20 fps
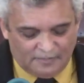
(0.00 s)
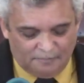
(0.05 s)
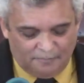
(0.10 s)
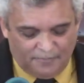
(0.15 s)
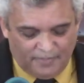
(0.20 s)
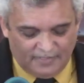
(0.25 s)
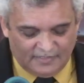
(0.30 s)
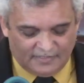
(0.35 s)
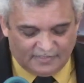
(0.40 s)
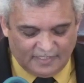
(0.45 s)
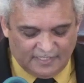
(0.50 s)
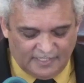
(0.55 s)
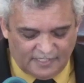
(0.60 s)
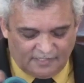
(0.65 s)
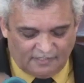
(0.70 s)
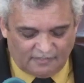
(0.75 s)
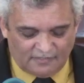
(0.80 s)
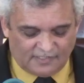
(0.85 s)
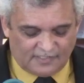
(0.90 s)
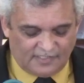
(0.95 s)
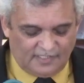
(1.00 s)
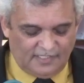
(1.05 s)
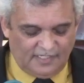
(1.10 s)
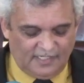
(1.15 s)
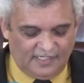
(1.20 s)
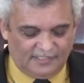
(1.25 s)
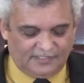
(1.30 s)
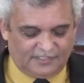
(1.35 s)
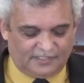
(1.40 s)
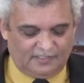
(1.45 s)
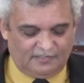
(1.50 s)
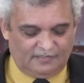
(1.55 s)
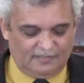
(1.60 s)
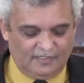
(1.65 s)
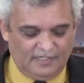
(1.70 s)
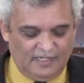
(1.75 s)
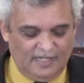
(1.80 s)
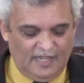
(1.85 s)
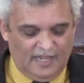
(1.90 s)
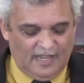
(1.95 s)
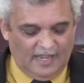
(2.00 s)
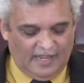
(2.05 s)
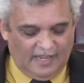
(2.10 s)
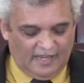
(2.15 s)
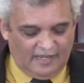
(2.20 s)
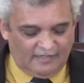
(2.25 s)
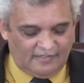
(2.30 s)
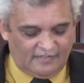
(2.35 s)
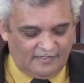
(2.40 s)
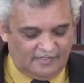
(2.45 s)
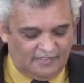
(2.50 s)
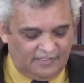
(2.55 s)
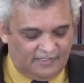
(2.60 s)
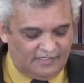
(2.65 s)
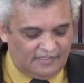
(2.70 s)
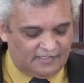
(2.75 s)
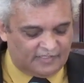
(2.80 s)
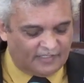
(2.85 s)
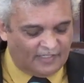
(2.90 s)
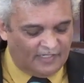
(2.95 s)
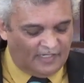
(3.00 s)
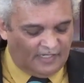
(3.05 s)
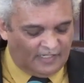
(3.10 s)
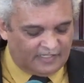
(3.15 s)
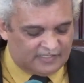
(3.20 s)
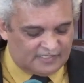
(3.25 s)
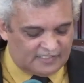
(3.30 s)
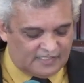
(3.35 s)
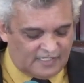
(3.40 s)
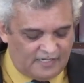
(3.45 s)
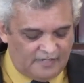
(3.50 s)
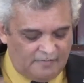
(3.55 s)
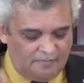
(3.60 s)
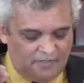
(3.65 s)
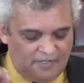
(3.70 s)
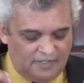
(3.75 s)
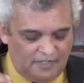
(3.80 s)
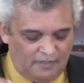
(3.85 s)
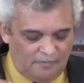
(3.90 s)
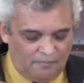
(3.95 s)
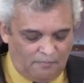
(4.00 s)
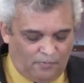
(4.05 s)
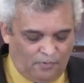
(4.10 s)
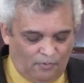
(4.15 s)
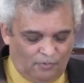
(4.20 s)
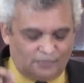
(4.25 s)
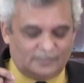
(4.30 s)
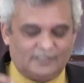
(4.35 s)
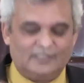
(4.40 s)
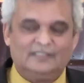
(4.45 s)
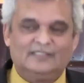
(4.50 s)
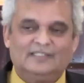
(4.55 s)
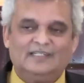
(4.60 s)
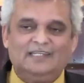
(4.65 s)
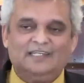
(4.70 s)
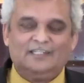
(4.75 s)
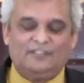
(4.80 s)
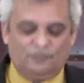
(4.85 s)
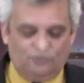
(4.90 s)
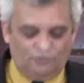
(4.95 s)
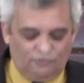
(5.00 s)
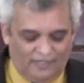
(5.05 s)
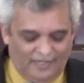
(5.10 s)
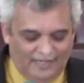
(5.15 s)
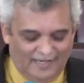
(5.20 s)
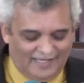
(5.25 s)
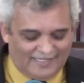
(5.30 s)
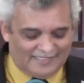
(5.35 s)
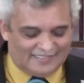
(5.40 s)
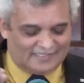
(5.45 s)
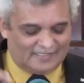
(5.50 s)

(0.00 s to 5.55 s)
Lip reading: brings reconciliation and is extremely important. It unites